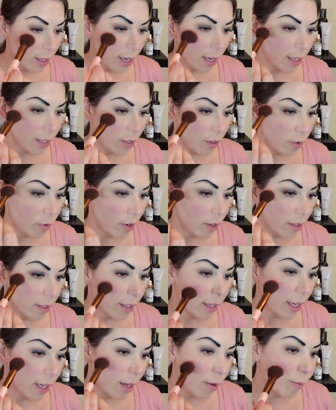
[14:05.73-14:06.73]
I know
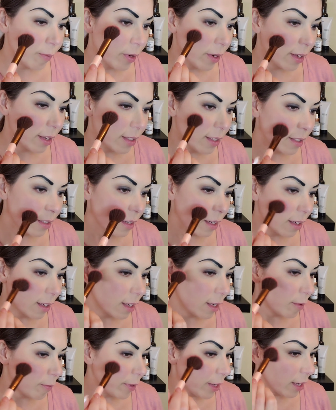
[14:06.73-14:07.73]
on camera it's
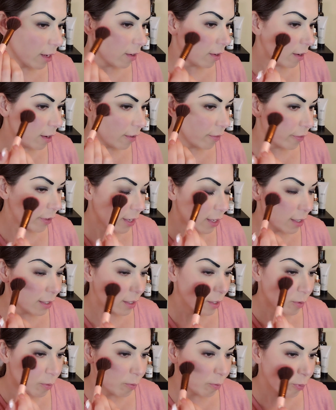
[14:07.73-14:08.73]
not coming off
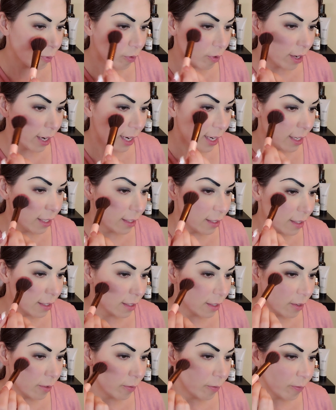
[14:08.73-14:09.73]
as
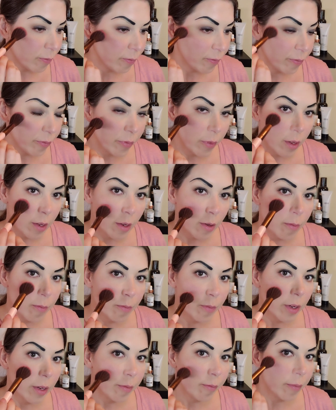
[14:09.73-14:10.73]
bright,
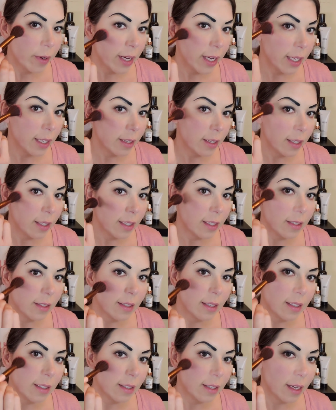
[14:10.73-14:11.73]
but my
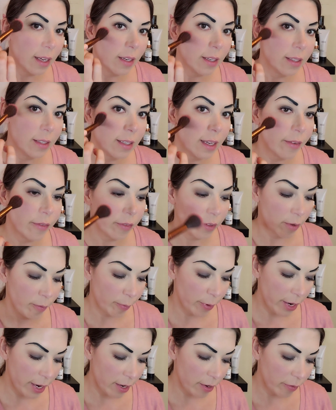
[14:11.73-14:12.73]
goodness, it's getting
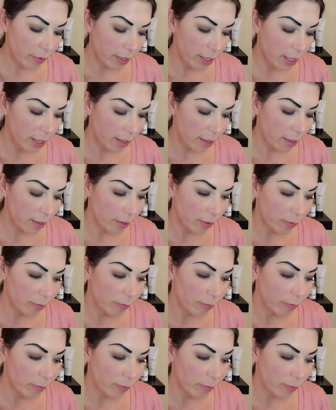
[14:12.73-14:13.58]
definitely bright over here.